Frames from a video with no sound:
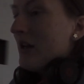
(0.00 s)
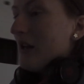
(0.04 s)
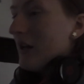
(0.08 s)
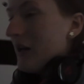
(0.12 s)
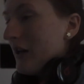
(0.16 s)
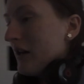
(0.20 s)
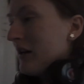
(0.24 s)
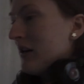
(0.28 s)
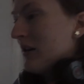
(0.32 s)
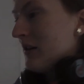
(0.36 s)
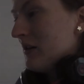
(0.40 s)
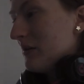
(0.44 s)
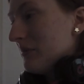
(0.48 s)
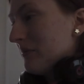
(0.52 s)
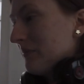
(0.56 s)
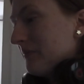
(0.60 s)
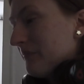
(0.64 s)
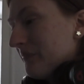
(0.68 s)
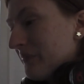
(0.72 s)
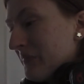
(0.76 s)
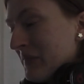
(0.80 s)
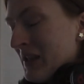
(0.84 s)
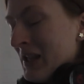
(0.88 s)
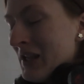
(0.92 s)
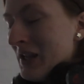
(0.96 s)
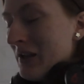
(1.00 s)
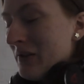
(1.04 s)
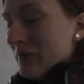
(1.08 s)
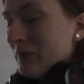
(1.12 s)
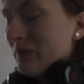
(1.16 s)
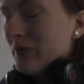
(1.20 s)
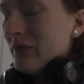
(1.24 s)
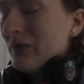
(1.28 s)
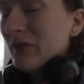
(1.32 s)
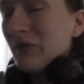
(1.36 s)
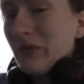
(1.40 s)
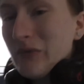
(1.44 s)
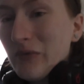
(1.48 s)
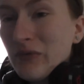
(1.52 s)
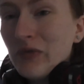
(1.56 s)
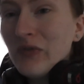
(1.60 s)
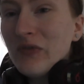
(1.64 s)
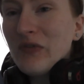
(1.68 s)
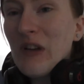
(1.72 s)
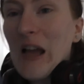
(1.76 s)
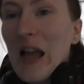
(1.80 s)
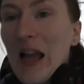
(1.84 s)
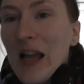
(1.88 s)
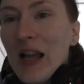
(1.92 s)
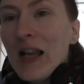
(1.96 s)

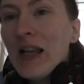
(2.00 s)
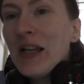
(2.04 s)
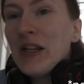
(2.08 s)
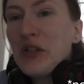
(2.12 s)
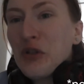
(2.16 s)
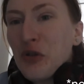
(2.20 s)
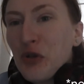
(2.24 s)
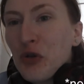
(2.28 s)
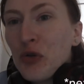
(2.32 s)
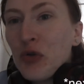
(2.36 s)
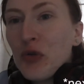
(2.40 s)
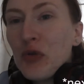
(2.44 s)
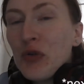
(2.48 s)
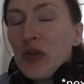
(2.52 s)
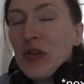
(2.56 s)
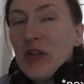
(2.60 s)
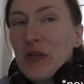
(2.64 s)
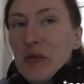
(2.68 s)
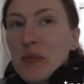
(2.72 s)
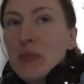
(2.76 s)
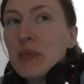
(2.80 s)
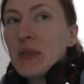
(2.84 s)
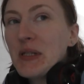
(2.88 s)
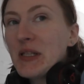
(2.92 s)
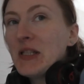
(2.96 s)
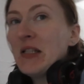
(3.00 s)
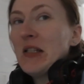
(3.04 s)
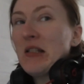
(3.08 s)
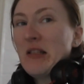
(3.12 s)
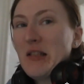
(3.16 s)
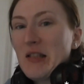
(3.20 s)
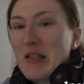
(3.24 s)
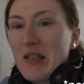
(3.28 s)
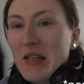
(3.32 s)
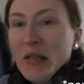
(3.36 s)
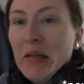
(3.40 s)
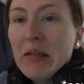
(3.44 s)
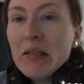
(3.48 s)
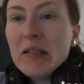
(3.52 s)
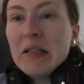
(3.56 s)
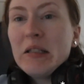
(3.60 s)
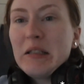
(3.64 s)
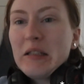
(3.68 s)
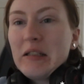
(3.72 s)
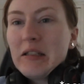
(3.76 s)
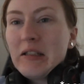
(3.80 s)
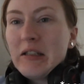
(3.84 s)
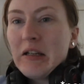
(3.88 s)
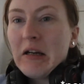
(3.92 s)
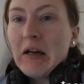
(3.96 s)
Fairly sure it's because
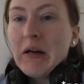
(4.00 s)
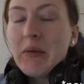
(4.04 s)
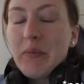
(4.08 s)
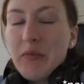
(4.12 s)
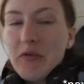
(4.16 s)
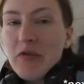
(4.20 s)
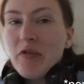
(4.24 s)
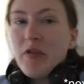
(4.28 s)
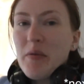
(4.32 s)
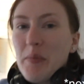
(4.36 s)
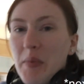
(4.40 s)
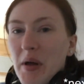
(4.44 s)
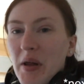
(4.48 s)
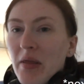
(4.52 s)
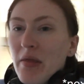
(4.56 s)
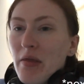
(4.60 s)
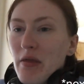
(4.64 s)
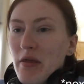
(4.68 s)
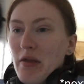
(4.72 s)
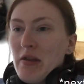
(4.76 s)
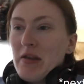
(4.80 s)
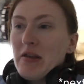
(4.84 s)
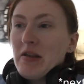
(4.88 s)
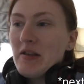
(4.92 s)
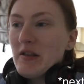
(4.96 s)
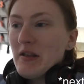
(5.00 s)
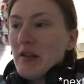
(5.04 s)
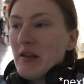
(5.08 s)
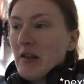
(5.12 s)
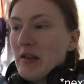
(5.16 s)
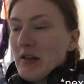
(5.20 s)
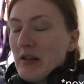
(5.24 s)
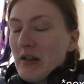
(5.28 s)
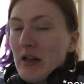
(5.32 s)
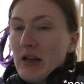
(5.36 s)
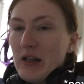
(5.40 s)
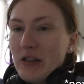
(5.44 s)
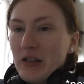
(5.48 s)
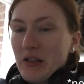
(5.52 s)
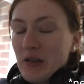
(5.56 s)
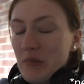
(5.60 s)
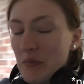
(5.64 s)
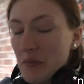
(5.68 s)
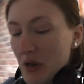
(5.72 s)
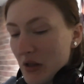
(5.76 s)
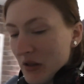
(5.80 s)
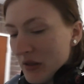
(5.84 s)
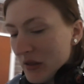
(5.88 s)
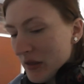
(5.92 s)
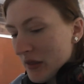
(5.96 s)
time of the month is next
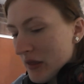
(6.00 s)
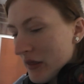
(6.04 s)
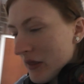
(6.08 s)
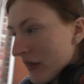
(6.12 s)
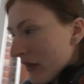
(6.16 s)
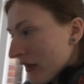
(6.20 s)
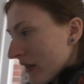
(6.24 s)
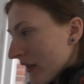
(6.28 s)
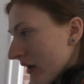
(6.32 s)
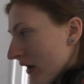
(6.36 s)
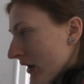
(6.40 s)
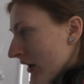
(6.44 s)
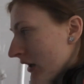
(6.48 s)
month.